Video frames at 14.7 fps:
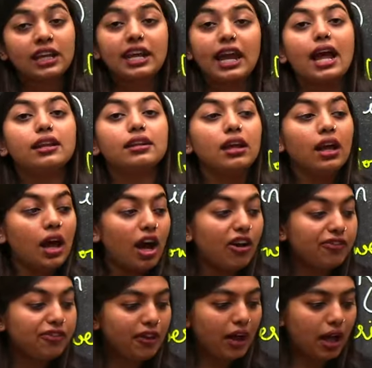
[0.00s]
Can
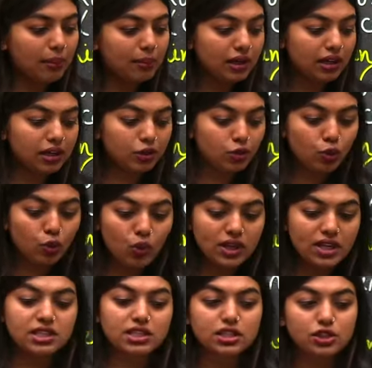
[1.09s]
a farmer who
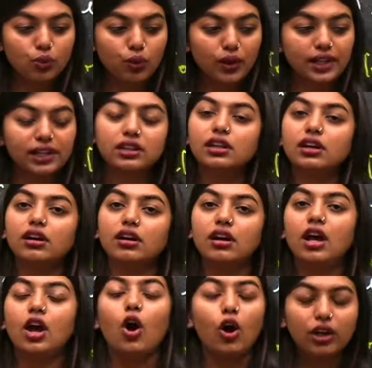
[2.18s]
is doing the,
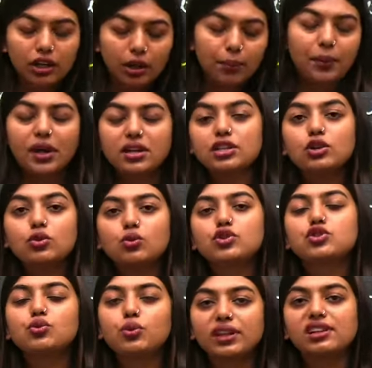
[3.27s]
or a person who
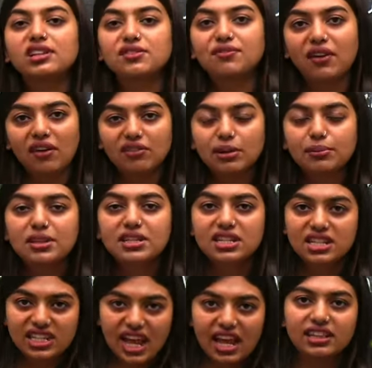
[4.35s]
is doing this flower
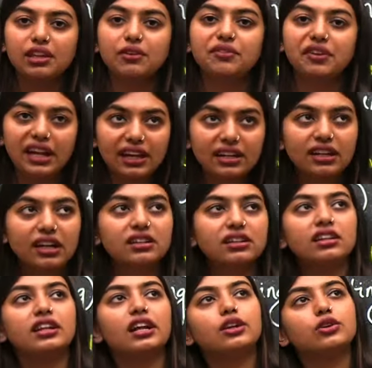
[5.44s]
business, can they wait
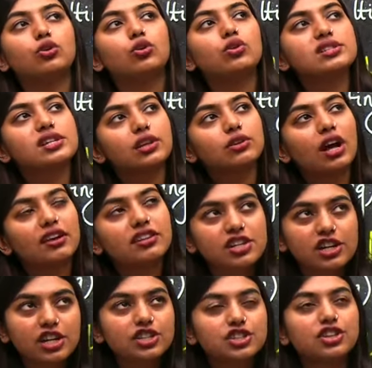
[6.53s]
until that, oh, sun has
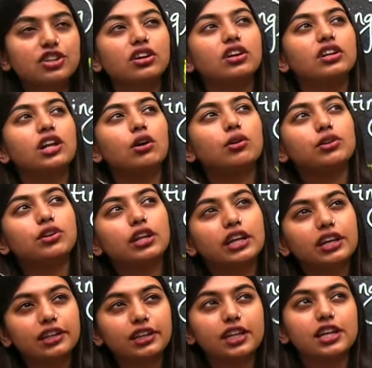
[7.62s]
reached here, now it will
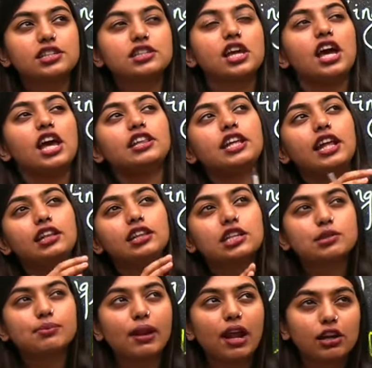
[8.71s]
increase, then
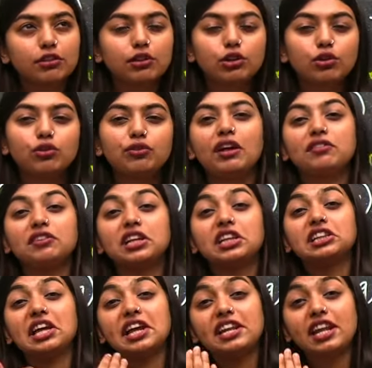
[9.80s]
this plant will do
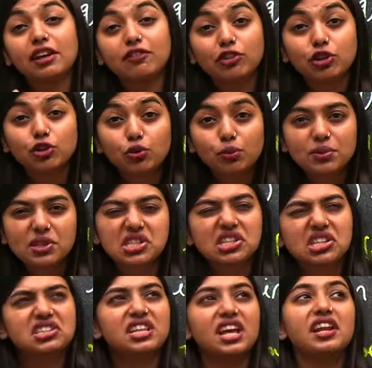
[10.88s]
flowering, then I will do
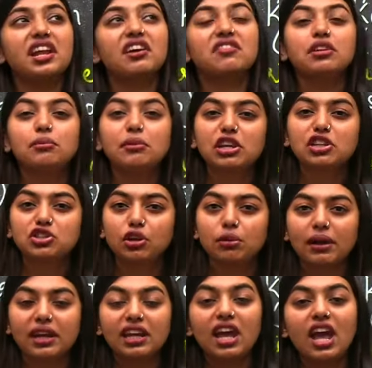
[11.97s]
business, then I will make sure
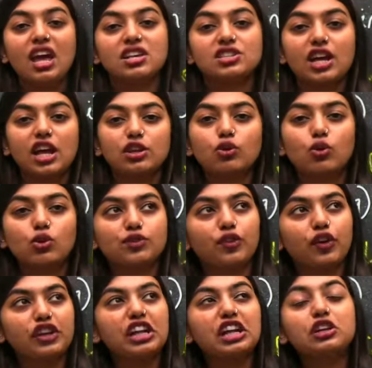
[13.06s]
my son goes
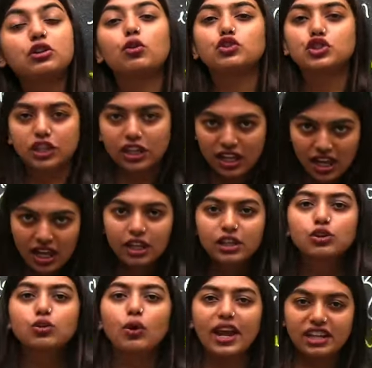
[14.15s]
for NEET coaching.
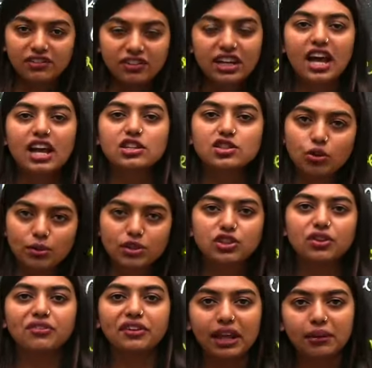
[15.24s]
Do anyone have so much
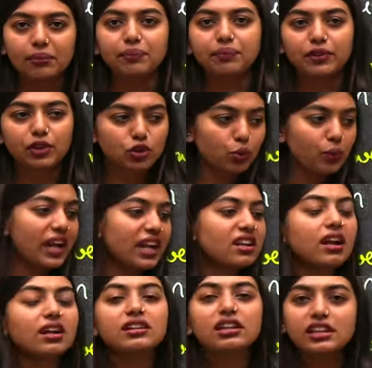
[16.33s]
of time to
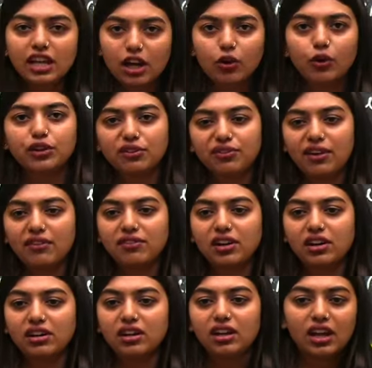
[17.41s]
wait until they are going to
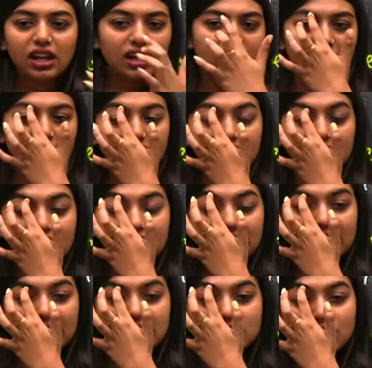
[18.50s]
flower, right?
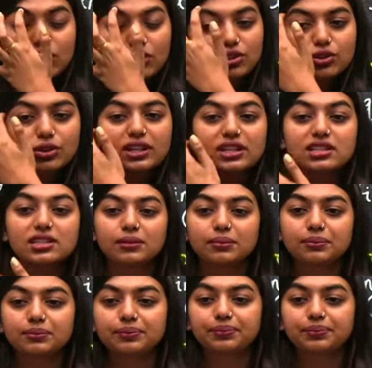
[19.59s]
Yes or no, students?